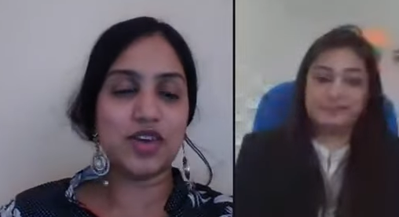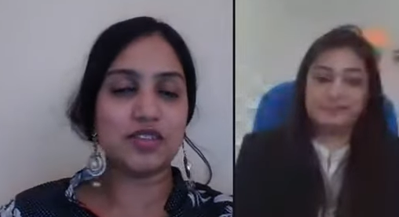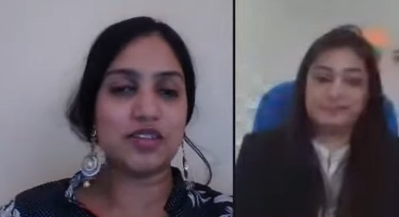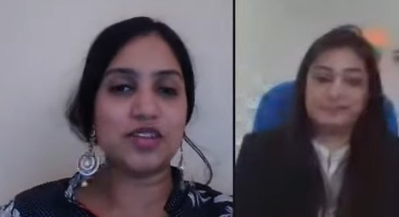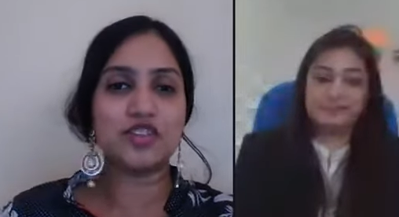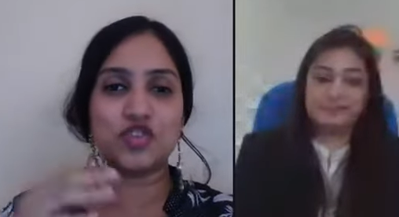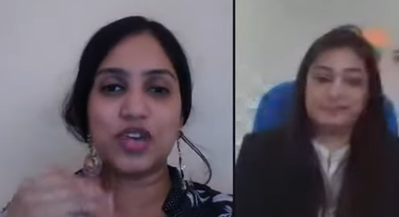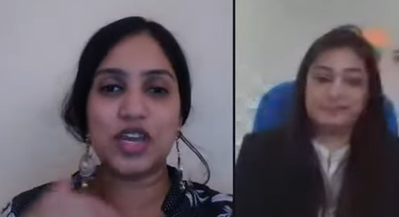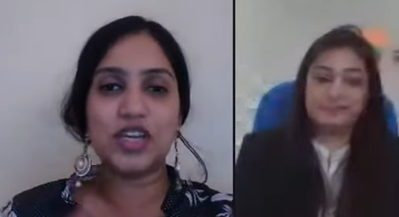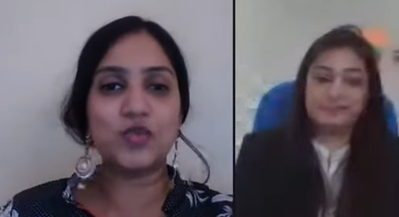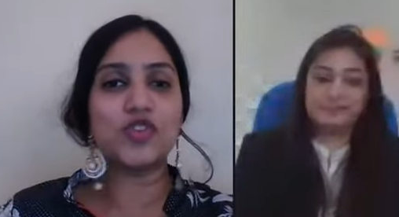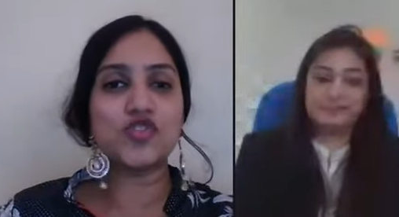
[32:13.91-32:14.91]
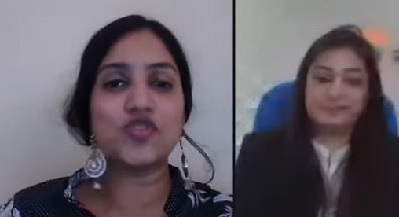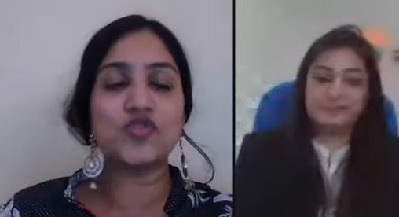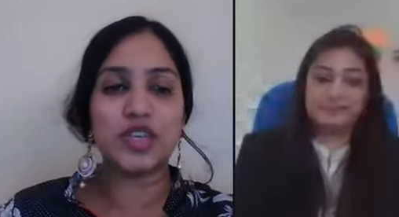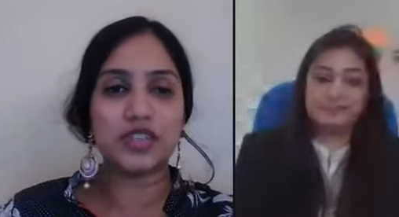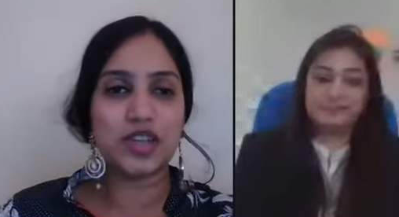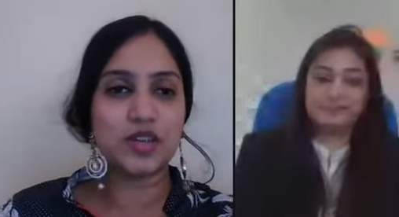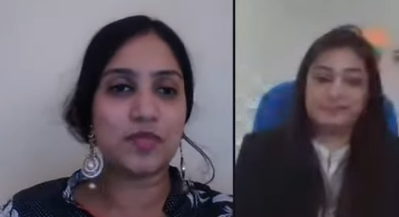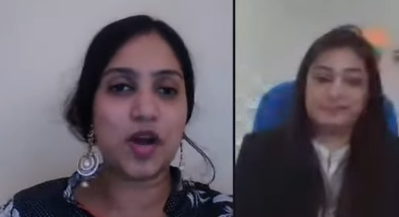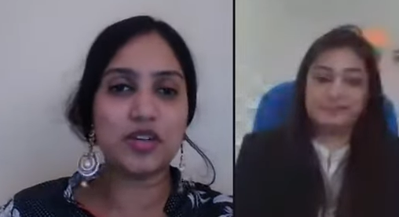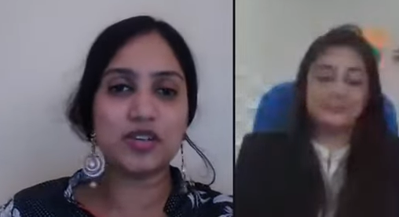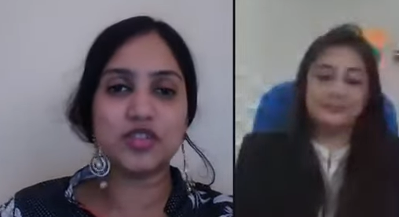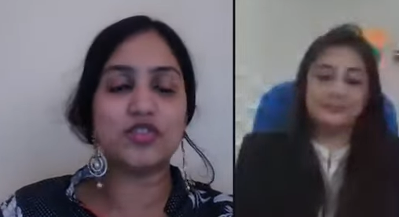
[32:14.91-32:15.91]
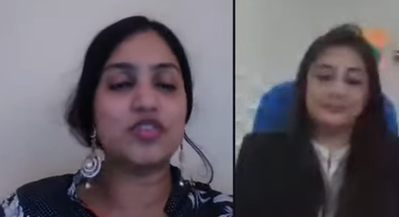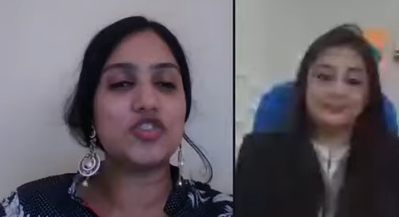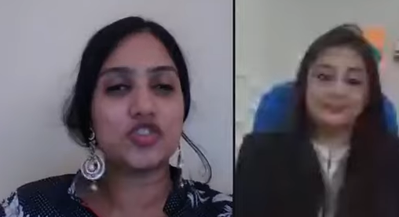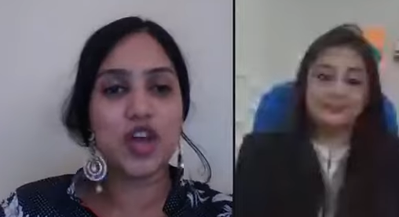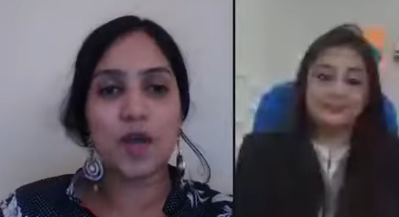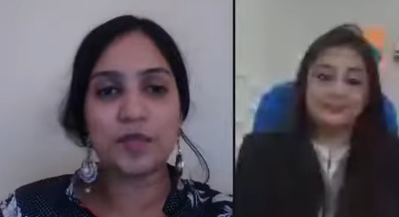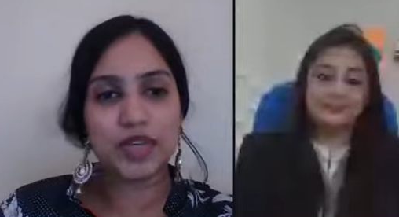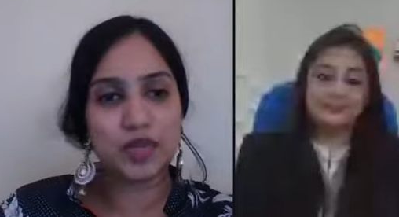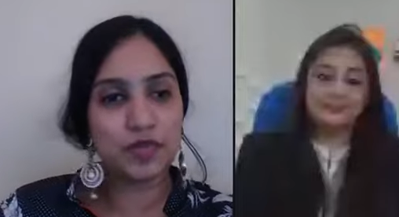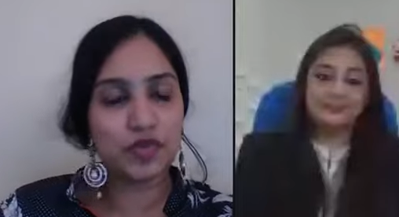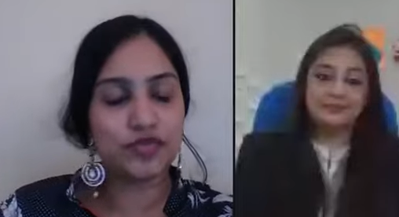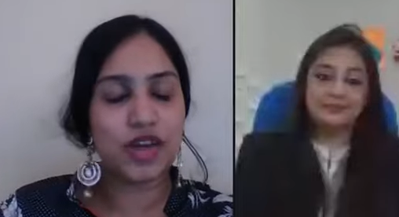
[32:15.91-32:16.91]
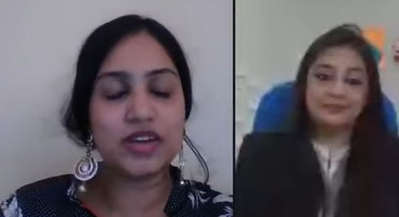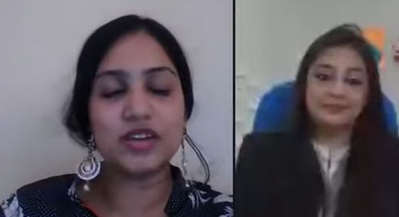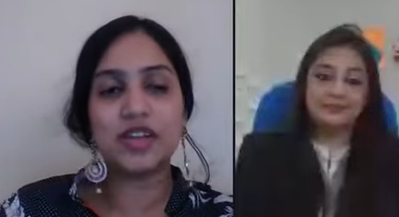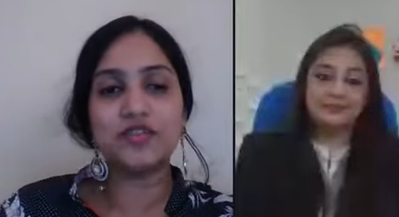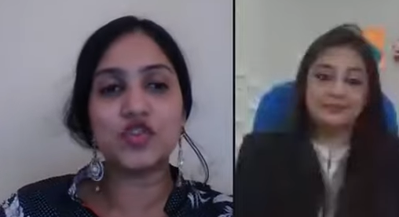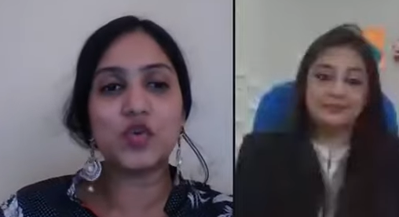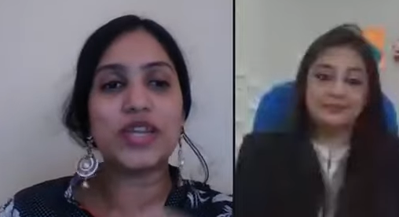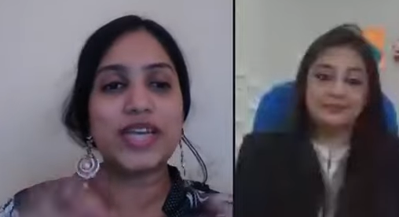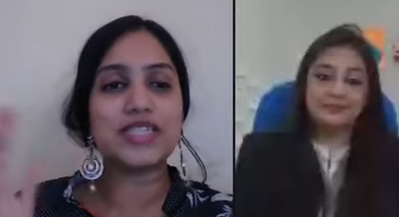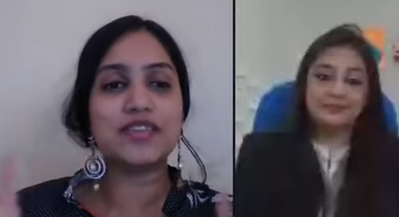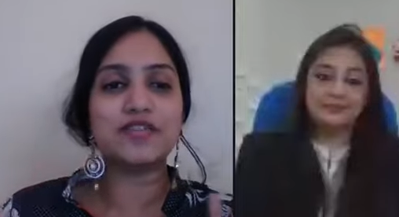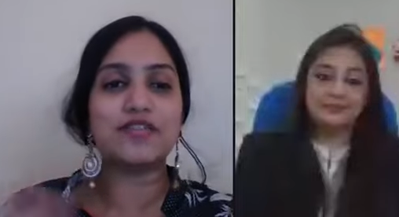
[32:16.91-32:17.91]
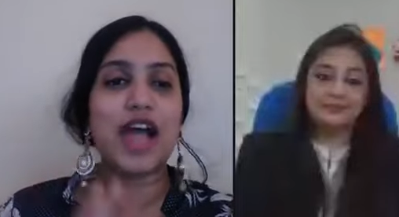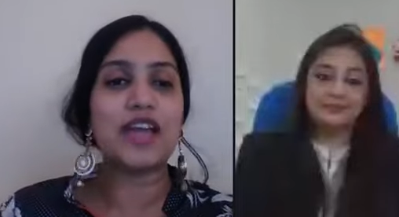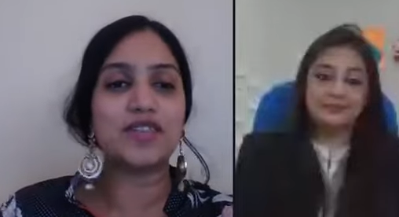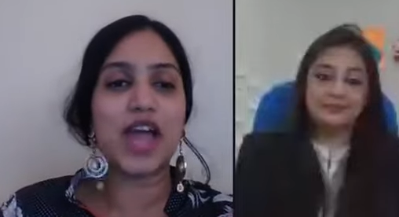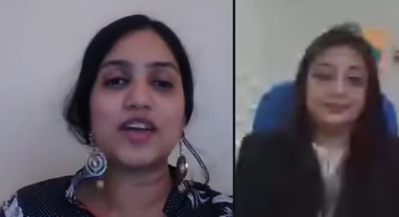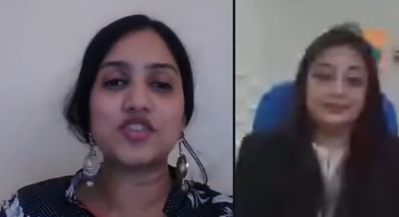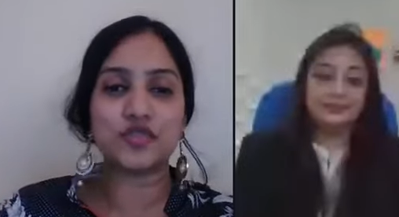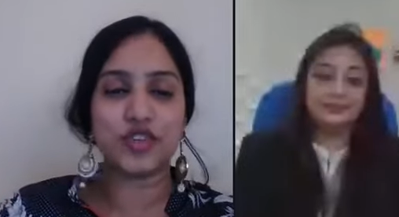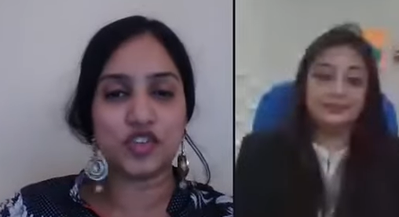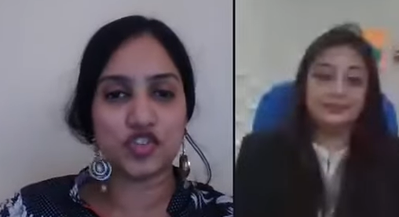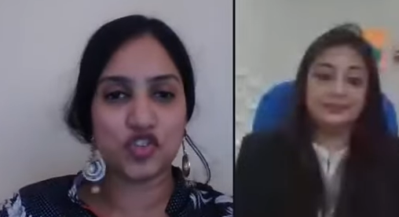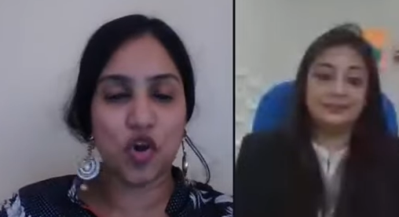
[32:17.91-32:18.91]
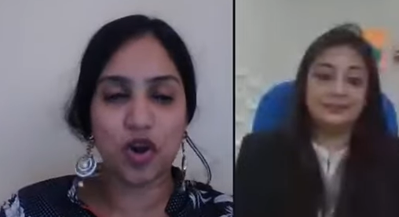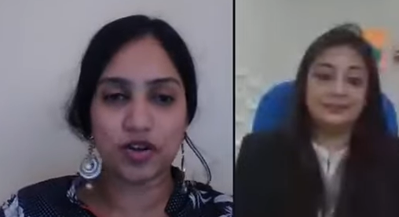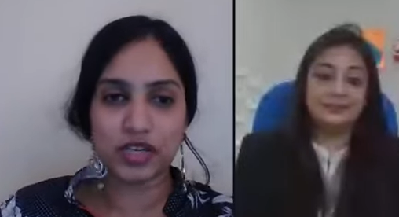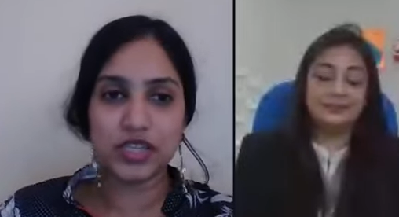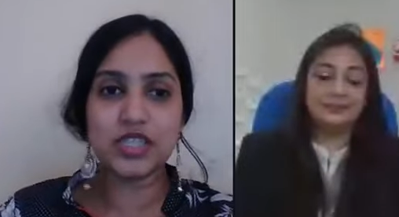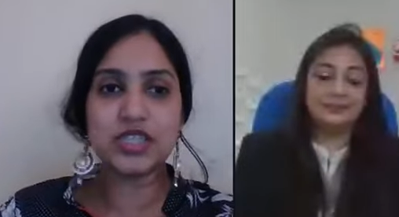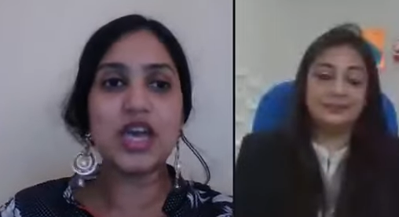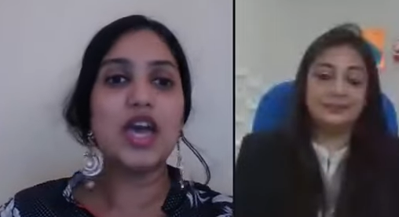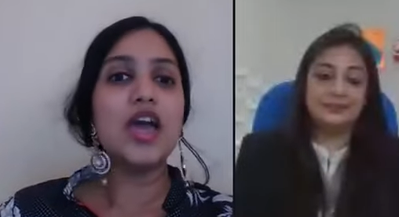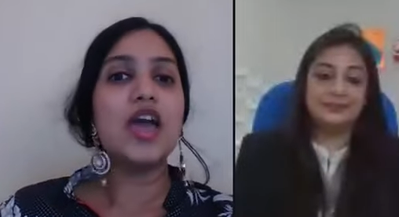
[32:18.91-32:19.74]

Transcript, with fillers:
Speaker 1: whether it's your individual retail policy or it's your company profile and gives you less than five lakhs of insurance,